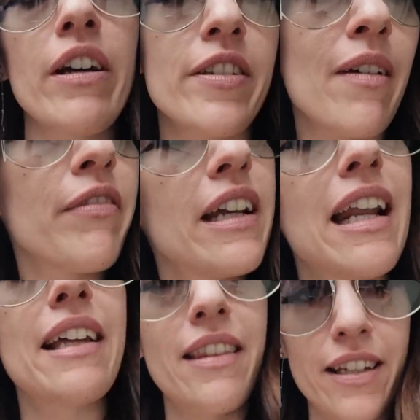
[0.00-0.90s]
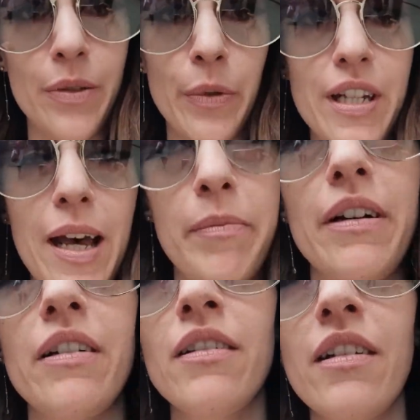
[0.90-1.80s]
if something like this would
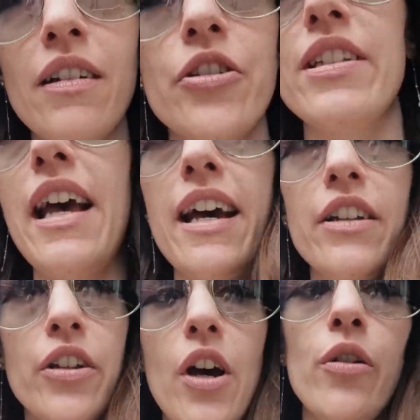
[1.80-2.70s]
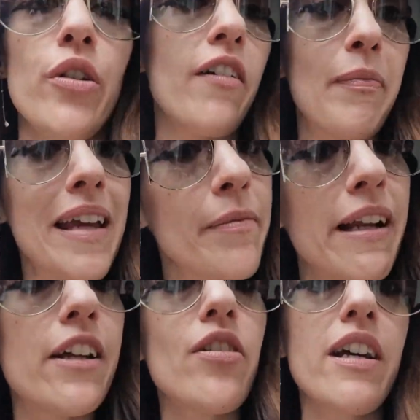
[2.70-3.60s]
happen, she said, you know, you have my email
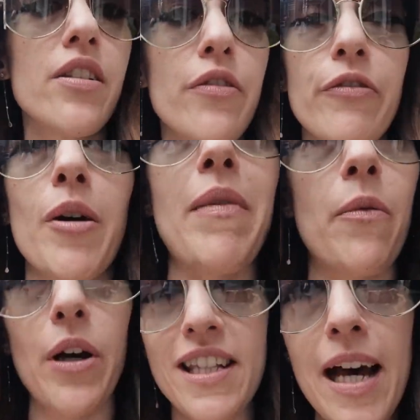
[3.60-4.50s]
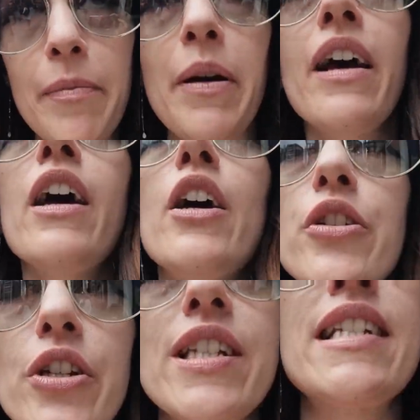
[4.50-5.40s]
address, you've got my WhatsApp,
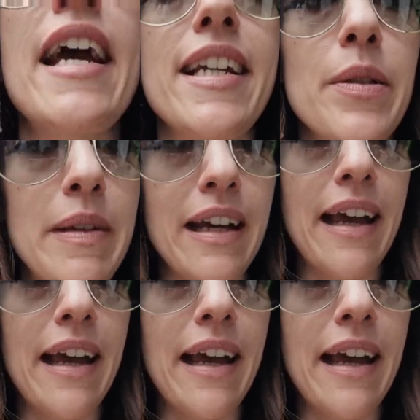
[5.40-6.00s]
just text me